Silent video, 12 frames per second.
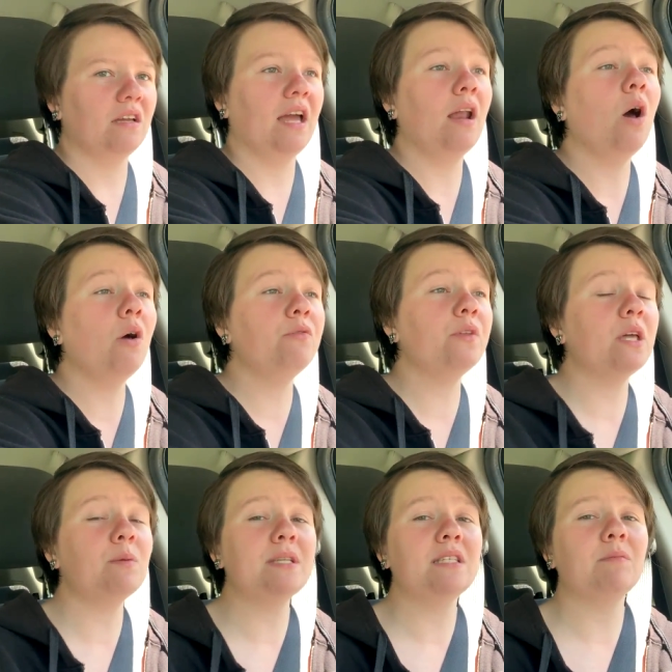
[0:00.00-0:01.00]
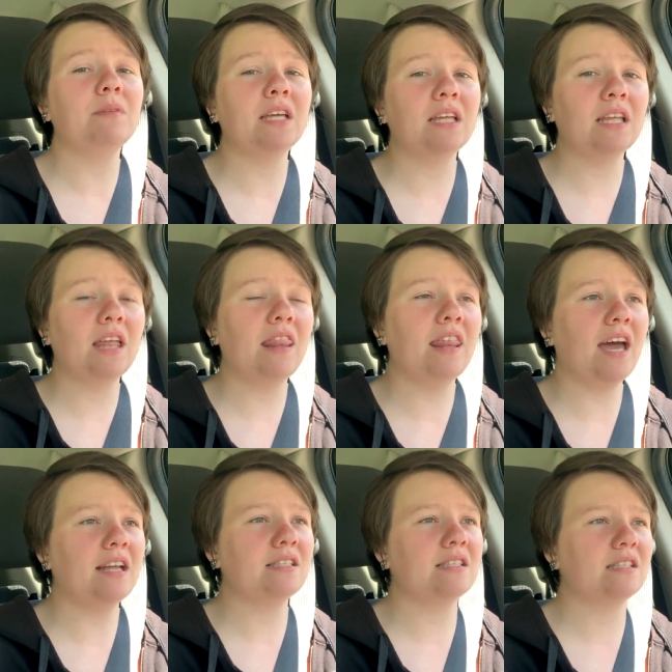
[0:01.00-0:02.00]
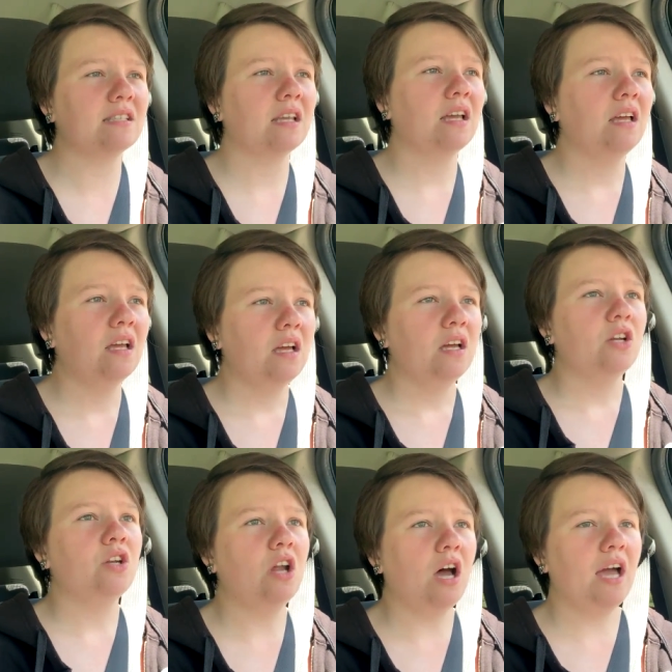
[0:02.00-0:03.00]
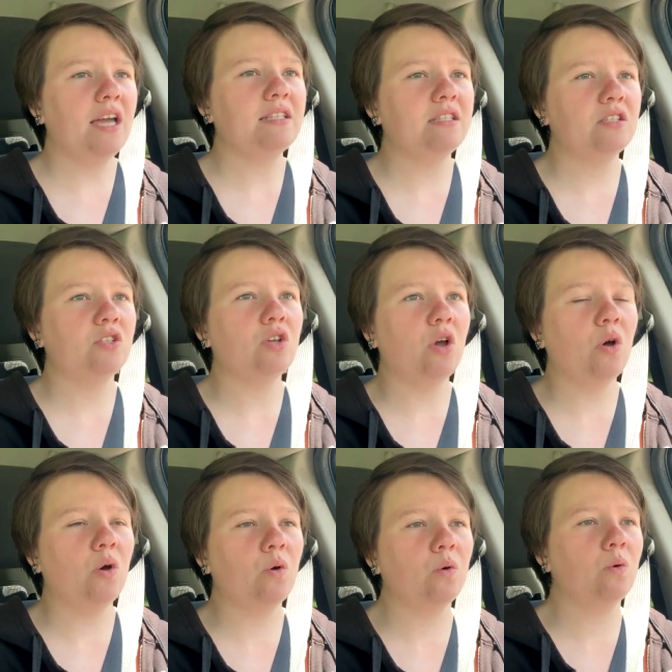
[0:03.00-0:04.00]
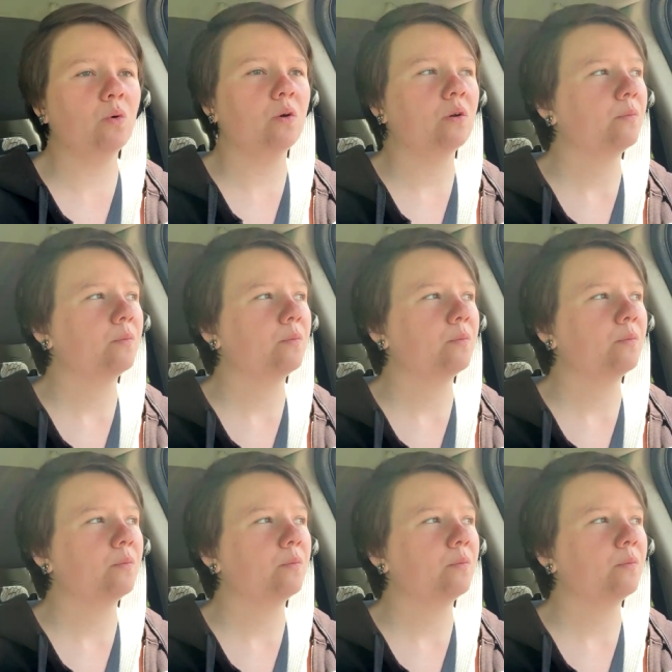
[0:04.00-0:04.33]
And hopefully it'll be something that's not so